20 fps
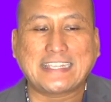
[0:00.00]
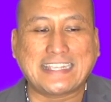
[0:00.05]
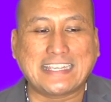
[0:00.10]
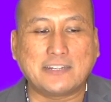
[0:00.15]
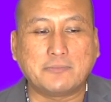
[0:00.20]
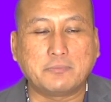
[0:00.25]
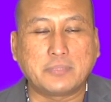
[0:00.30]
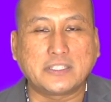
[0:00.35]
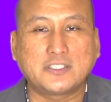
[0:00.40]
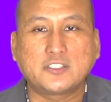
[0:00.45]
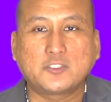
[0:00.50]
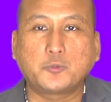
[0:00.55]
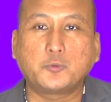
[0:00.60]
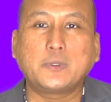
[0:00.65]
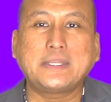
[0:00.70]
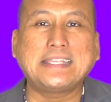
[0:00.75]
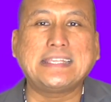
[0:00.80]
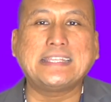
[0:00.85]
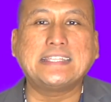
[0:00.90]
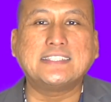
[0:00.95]
in
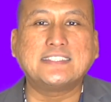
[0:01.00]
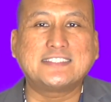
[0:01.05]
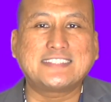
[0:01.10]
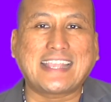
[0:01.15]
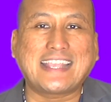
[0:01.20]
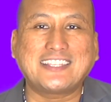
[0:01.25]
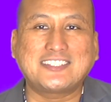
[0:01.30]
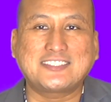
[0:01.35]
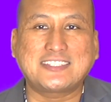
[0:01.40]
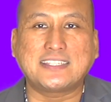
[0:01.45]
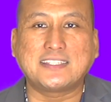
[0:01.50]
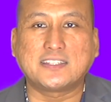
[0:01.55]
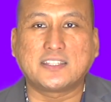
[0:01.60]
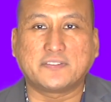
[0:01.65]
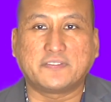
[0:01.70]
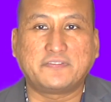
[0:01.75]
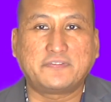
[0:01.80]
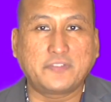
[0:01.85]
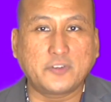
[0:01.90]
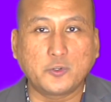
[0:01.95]
between tasting the
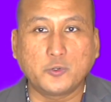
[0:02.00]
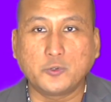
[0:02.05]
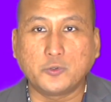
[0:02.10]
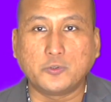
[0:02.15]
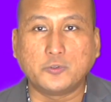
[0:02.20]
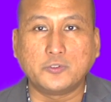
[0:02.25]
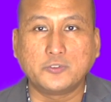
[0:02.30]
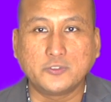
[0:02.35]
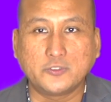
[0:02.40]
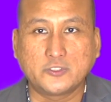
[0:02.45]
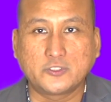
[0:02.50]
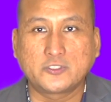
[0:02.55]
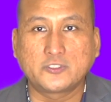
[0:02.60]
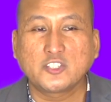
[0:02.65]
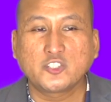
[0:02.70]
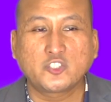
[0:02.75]
foods,